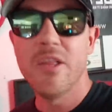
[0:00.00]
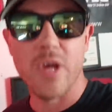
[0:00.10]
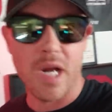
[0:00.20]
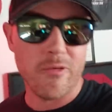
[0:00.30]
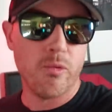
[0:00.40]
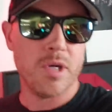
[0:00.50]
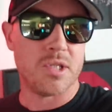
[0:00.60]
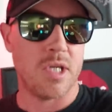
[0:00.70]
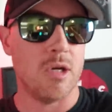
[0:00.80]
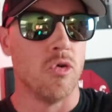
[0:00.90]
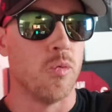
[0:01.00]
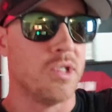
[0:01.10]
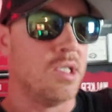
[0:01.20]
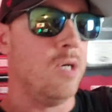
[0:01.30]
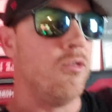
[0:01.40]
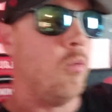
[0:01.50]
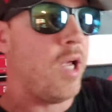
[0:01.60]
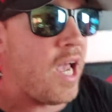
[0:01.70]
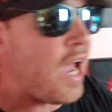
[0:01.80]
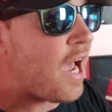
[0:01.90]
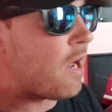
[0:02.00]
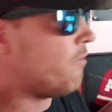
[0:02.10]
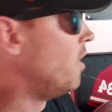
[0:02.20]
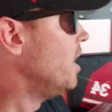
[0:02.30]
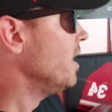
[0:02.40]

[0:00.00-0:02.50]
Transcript: that every single receiver we have